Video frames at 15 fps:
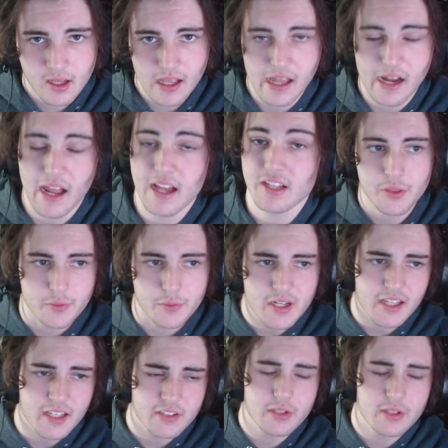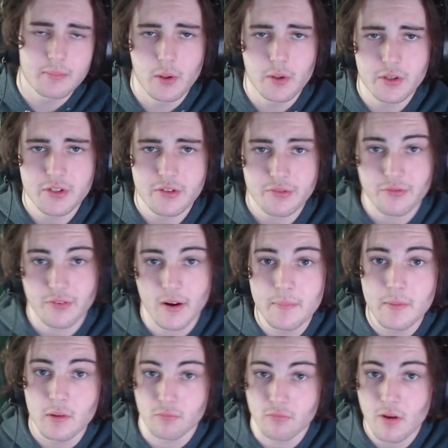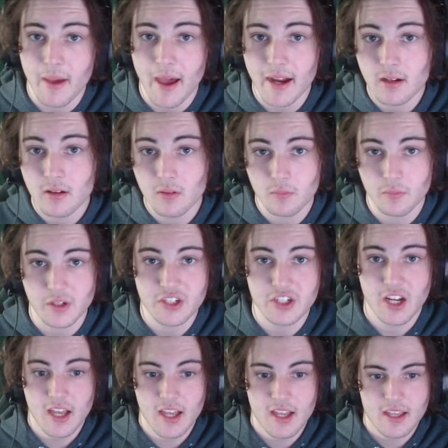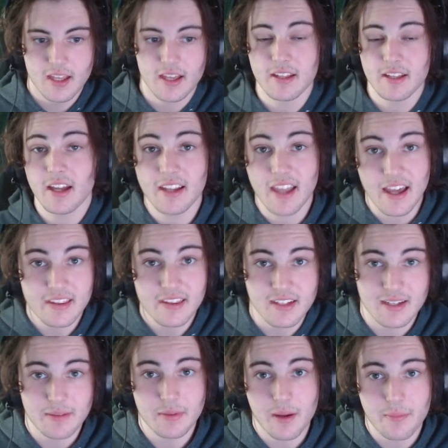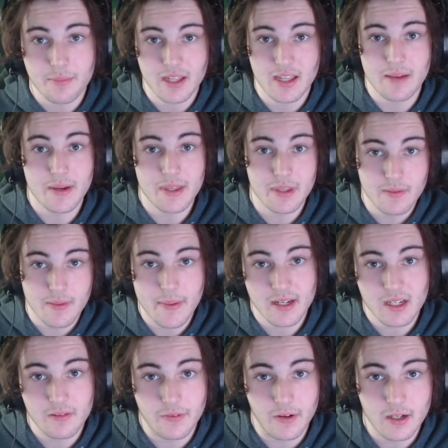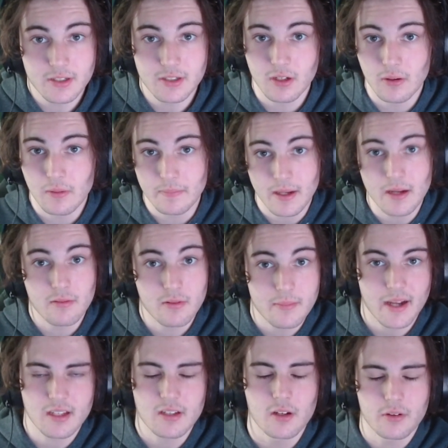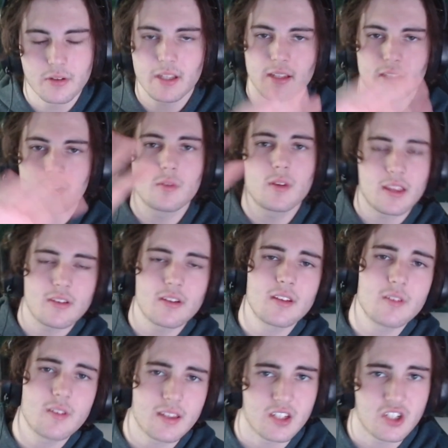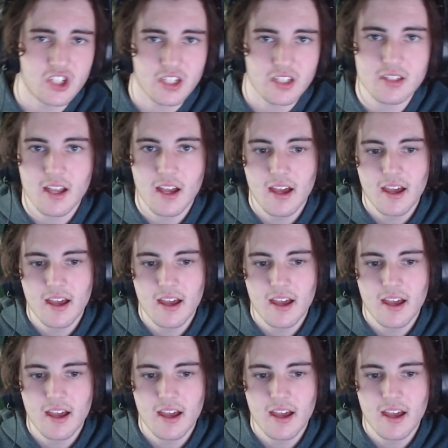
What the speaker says: It has 3 electric motors from Rimac, which, again, the same company that made the Rimac Nevera. So Mate Rimac, you get the gist.